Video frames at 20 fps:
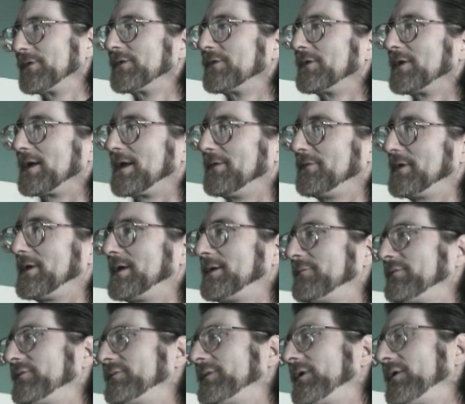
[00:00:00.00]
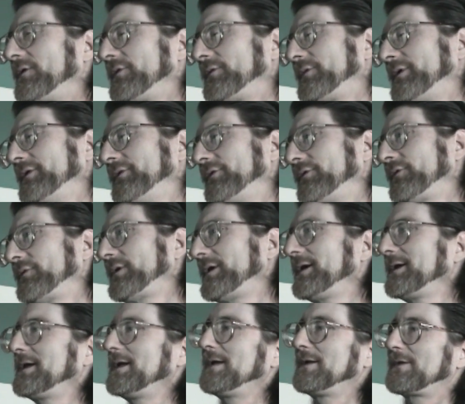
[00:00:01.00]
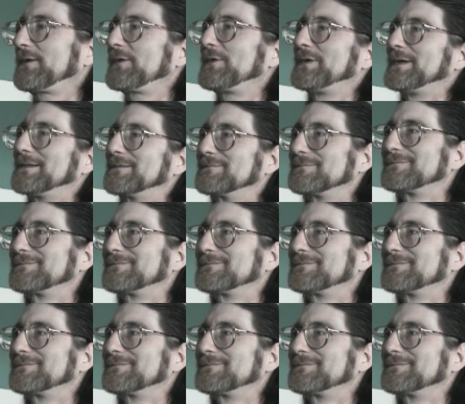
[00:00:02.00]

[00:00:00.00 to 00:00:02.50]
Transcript: until I've thought of all the reasons why I can't do it.